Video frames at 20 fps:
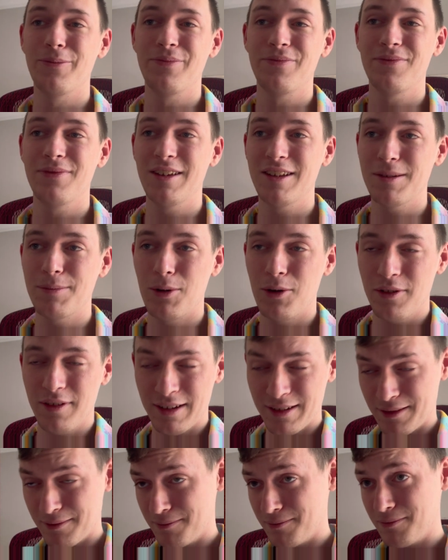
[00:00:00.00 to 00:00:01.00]
these
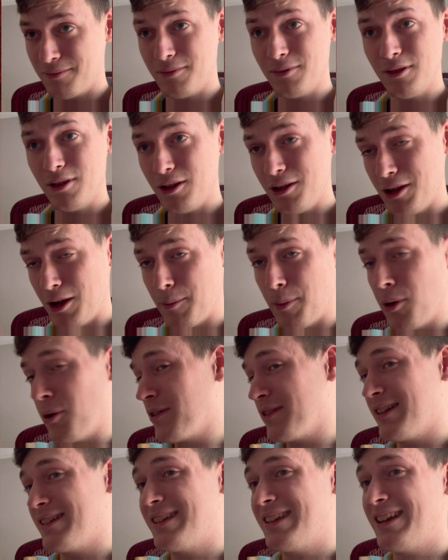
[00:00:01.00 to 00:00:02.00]

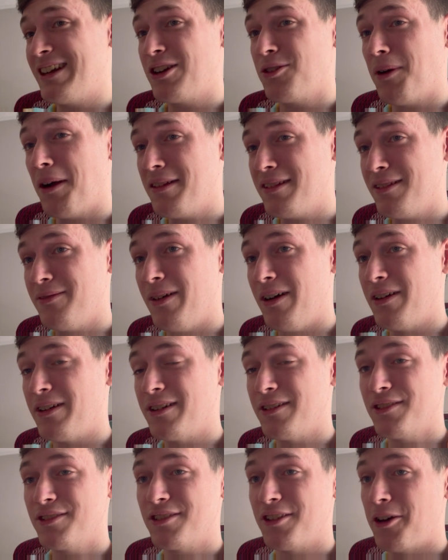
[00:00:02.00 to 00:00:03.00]
opponents like to get aggressive out
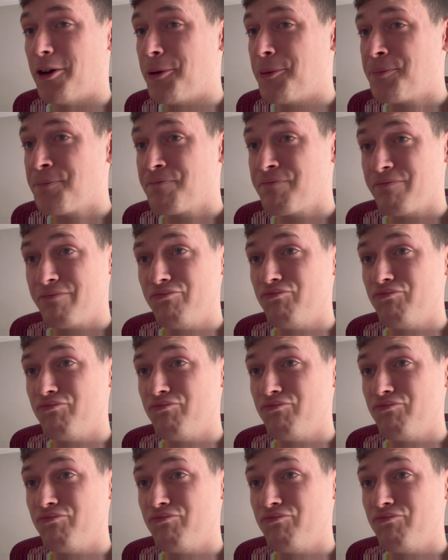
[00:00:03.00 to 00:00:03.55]
here, so